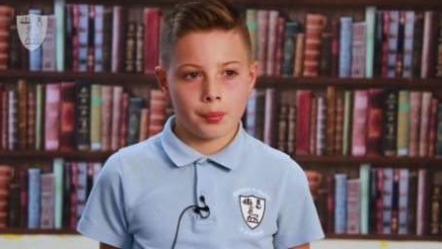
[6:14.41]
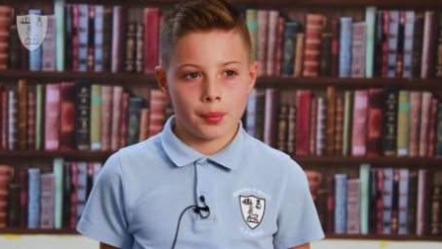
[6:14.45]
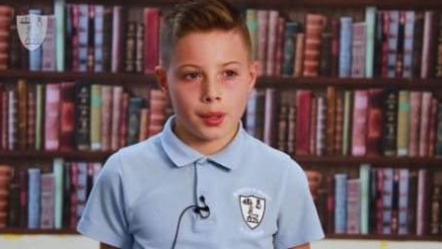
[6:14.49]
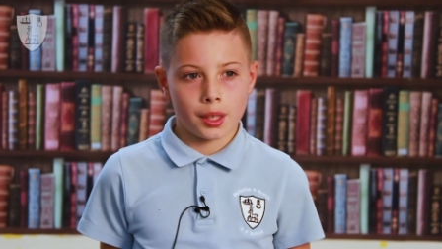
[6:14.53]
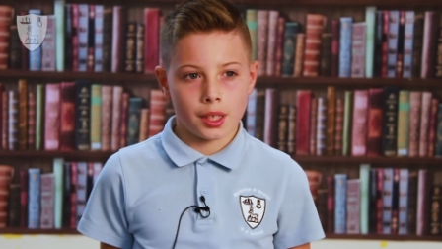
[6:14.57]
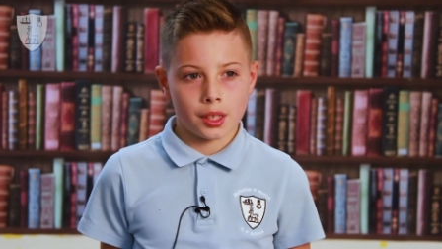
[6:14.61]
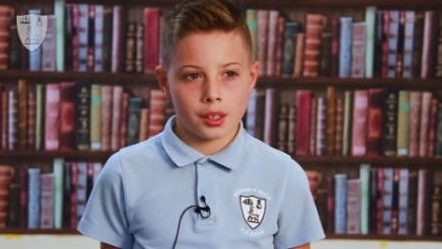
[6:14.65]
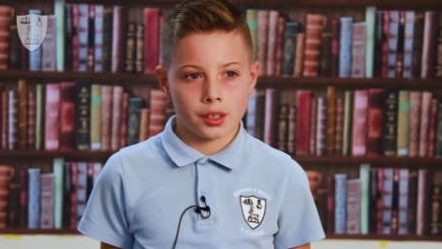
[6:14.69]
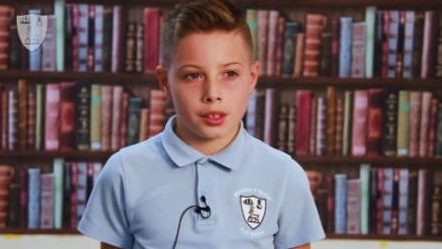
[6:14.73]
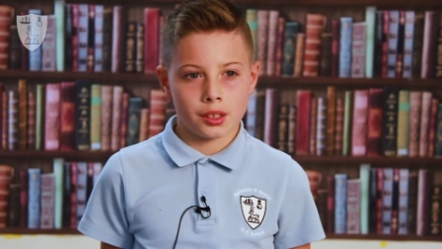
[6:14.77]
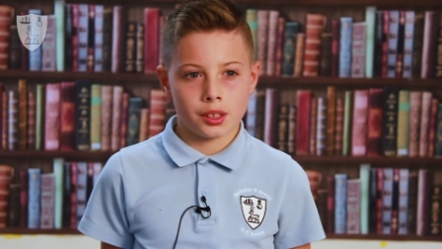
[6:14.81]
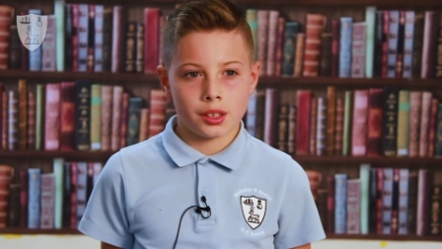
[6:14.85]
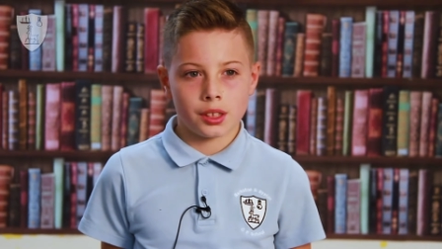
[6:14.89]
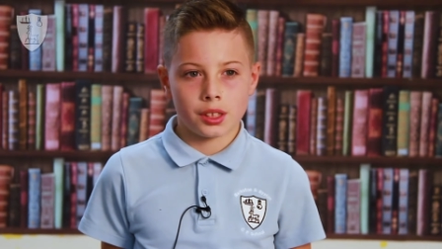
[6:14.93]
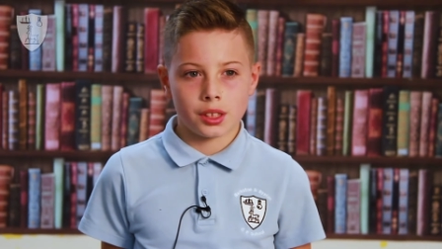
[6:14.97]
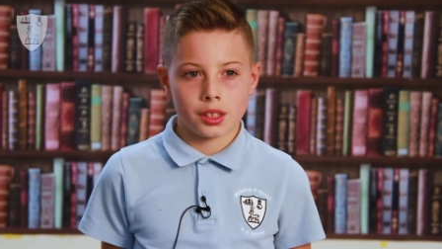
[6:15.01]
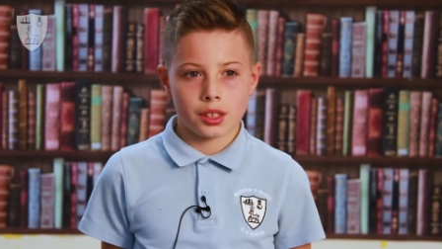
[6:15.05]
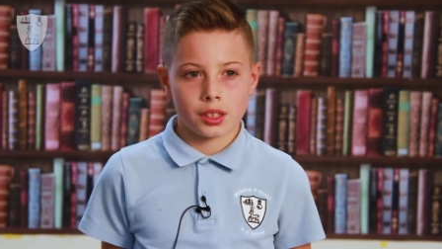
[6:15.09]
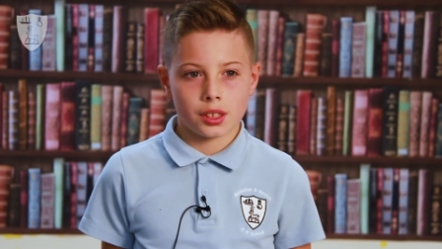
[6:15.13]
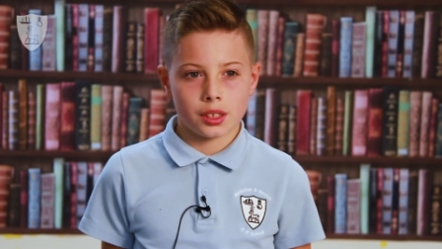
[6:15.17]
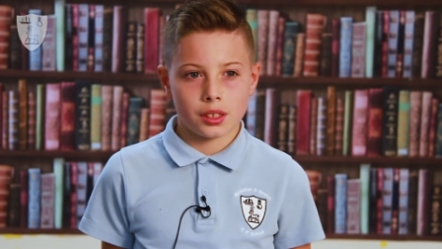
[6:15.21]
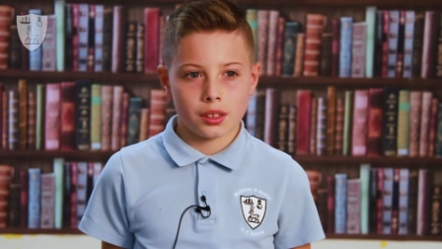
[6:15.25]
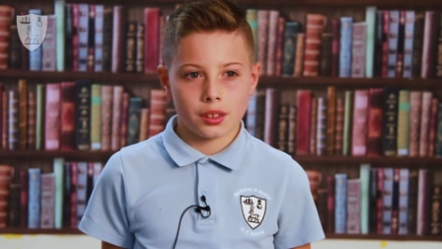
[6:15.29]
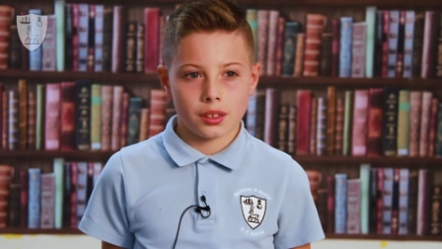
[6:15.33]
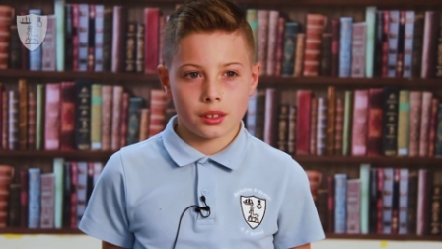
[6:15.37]

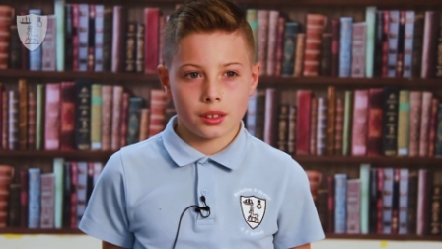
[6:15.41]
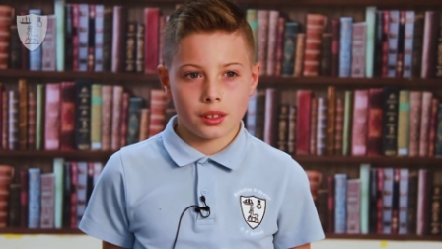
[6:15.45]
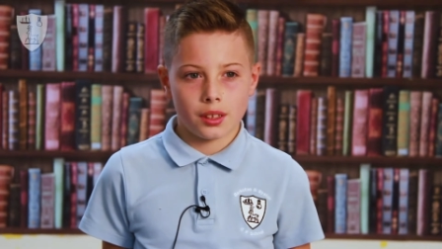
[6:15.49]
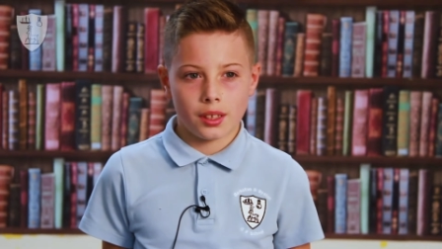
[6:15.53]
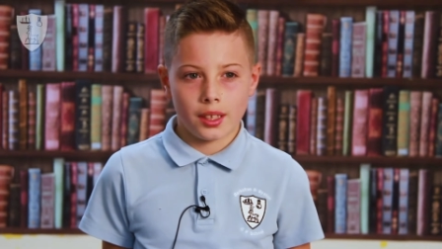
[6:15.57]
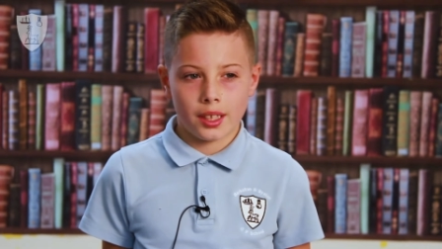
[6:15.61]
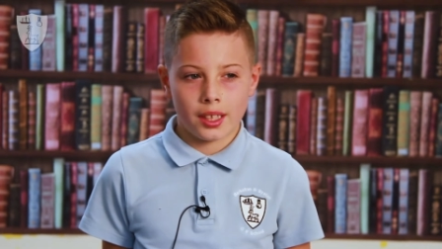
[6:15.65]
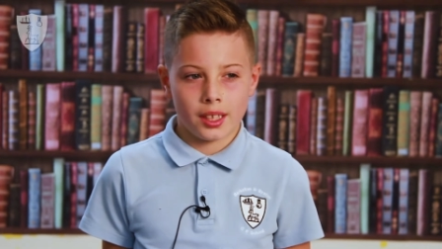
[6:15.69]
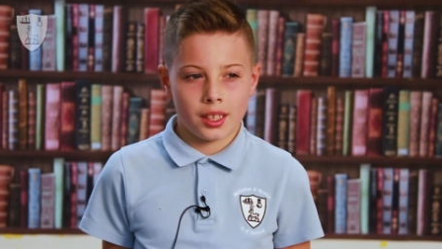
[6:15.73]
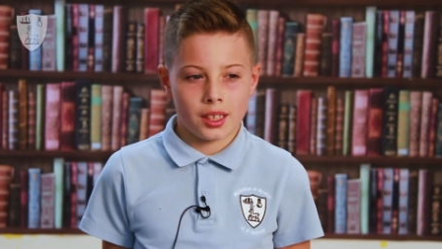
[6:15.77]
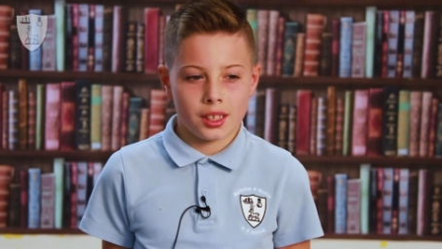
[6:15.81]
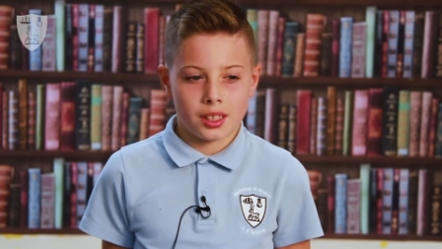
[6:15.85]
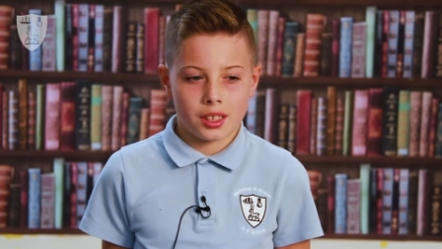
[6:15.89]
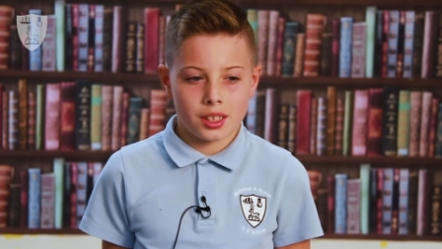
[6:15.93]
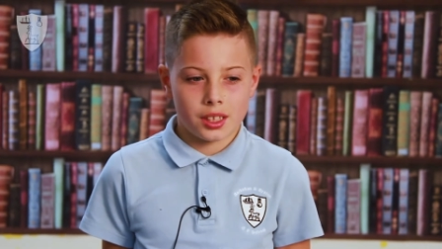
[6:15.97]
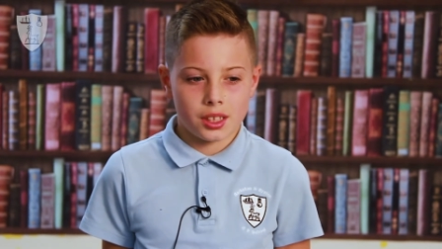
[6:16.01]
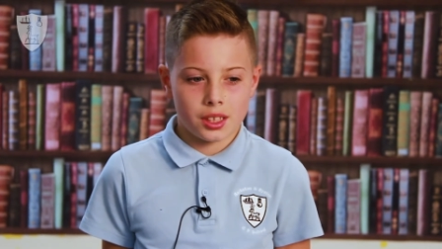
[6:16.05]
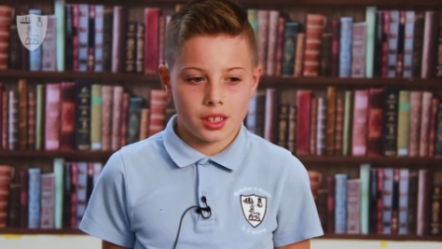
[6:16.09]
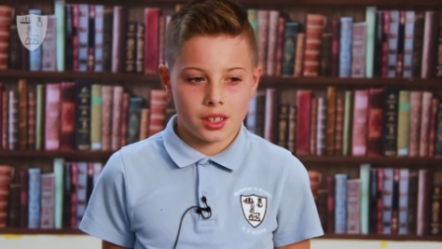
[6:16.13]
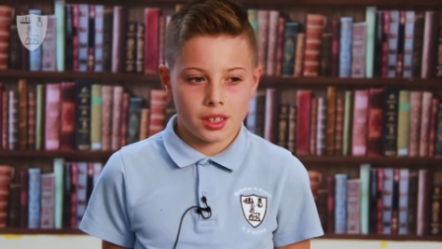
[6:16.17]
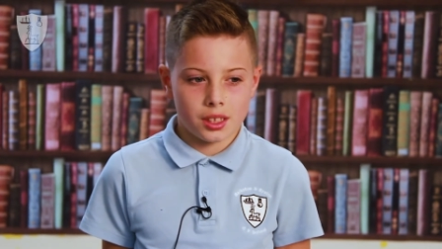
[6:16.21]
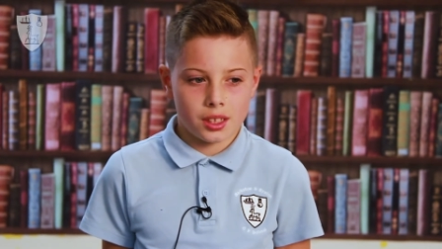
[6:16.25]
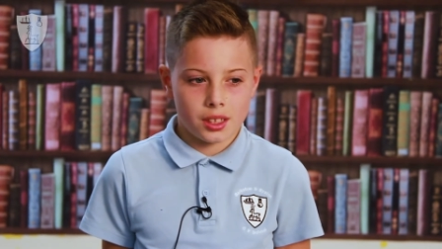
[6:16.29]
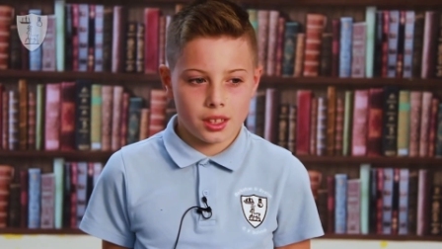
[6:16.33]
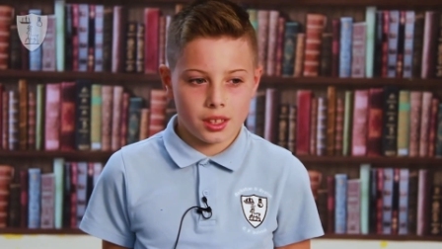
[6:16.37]
because
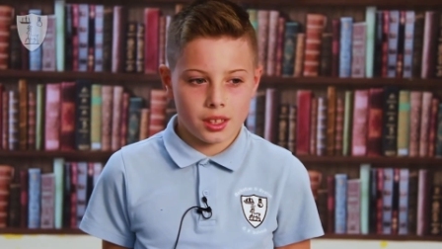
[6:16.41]
it's,